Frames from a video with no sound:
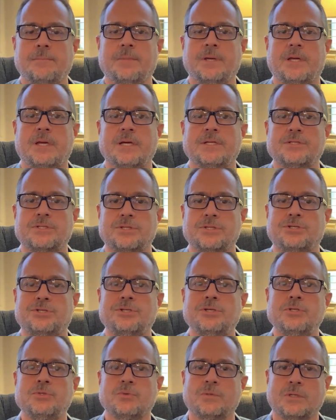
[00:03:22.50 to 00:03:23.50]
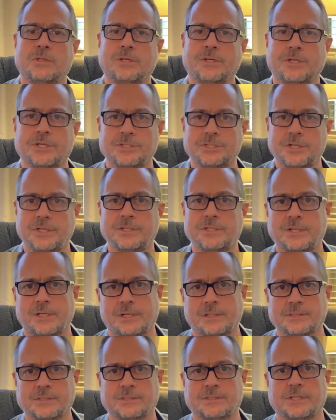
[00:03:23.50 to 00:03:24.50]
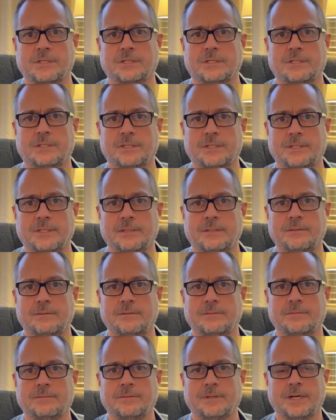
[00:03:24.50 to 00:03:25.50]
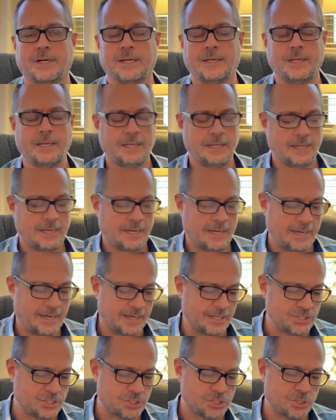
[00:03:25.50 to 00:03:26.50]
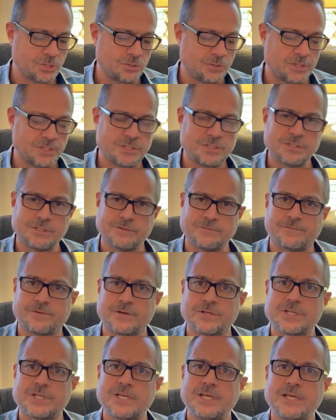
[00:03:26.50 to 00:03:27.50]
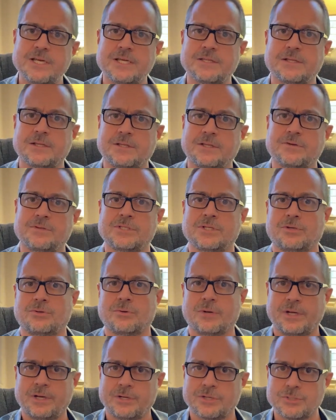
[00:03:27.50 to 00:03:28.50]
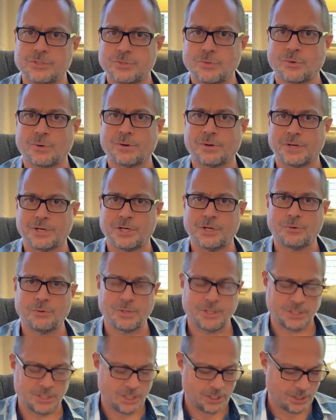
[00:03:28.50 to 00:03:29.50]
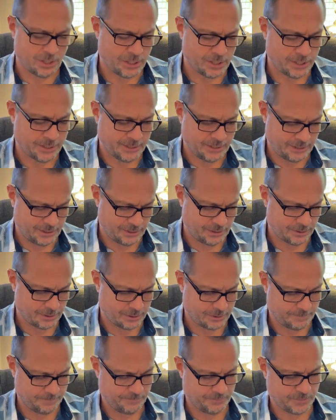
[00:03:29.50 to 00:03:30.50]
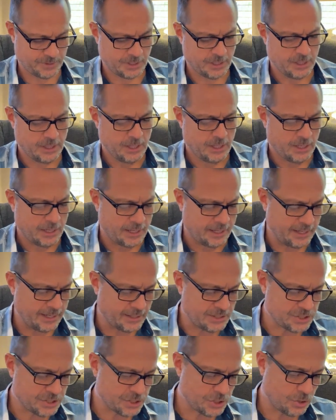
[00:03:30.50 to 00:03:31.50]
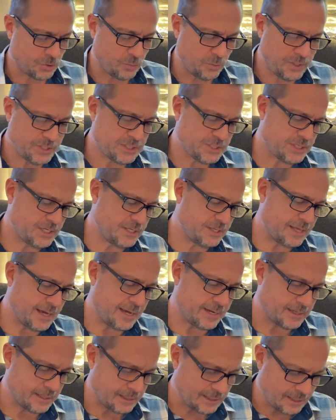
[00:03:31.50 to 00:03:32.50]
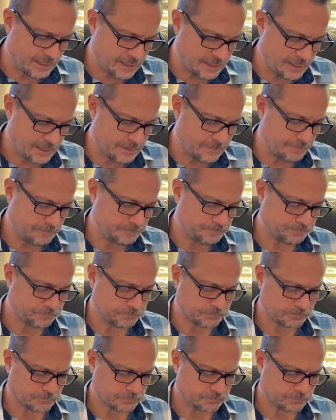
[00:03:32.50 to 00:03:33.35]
because the Jews would look at Gentiles as unclean, right? And so this is a first hint that there was a greater story going on here. And so we see that again